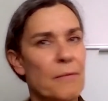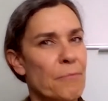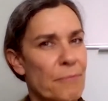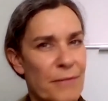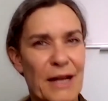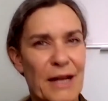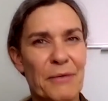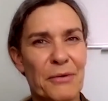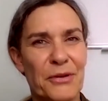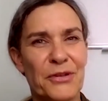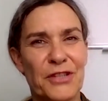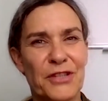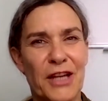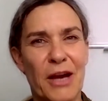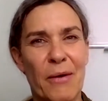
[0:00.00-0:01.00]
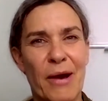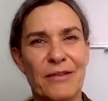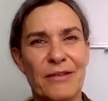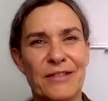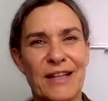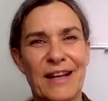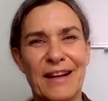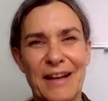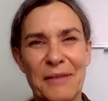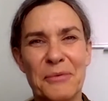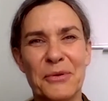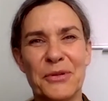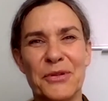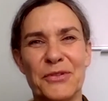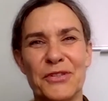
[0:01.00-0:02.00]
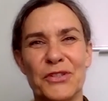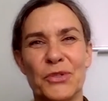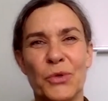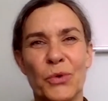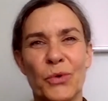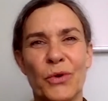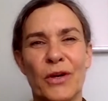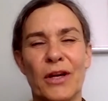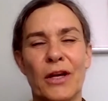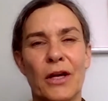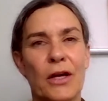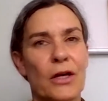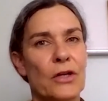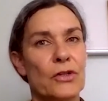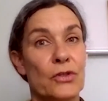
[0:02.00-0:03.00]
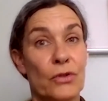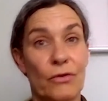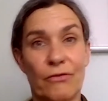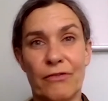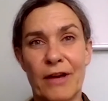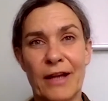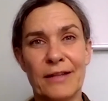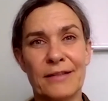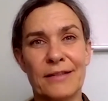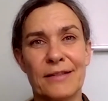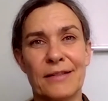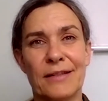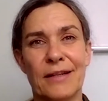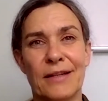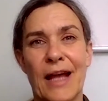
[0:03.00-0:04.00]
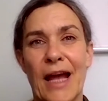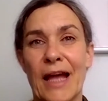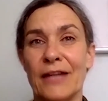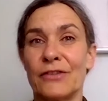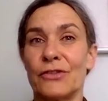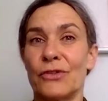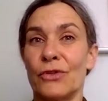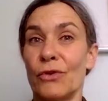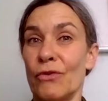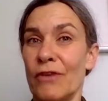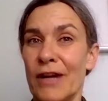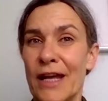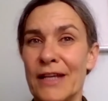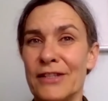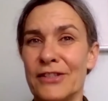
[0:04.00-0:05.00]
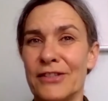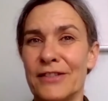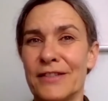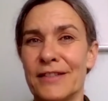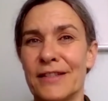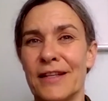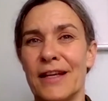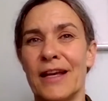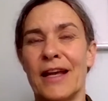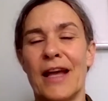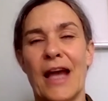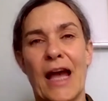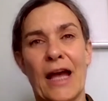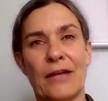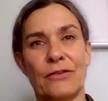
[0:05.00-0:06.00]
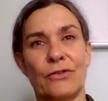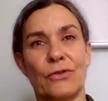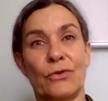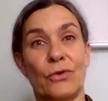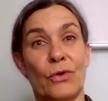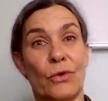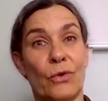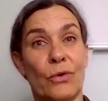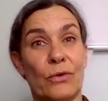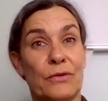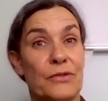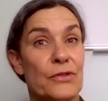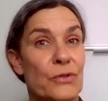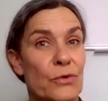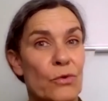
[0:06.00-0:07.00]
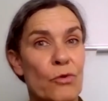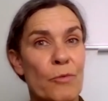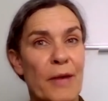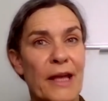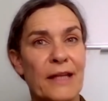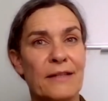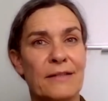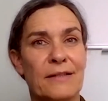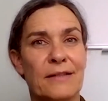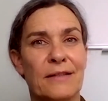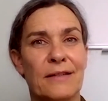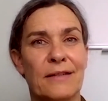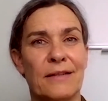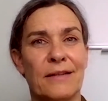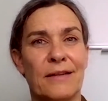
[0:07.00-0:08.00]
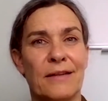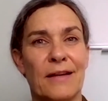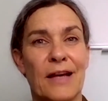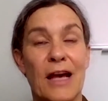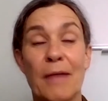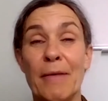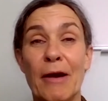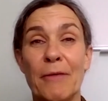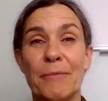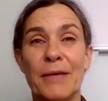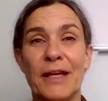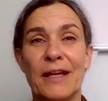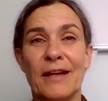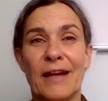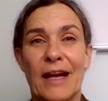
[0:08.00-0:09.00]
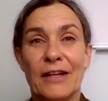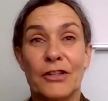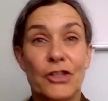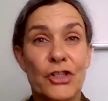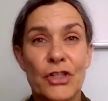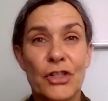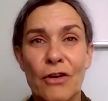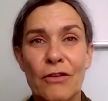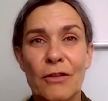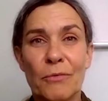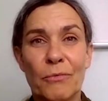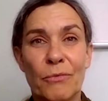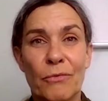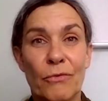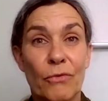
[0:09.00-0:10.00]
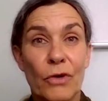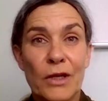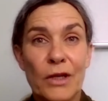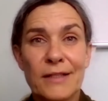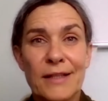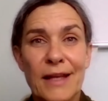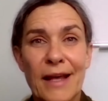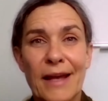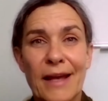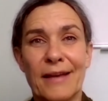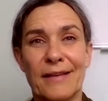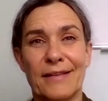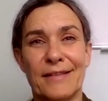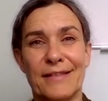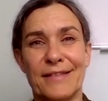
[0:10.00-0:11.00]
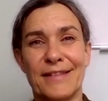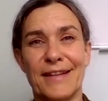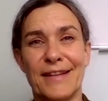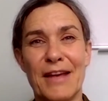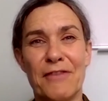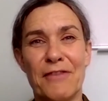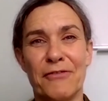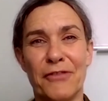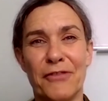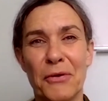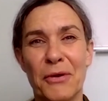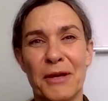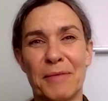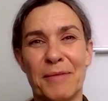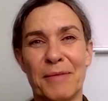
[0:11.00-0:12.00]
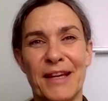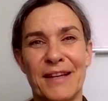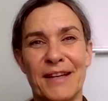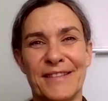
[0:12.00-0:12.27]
but I want you to go out. And I want you to talk to your friends and to your relations and to your schoolmates about me and to show them what it's like to live following me."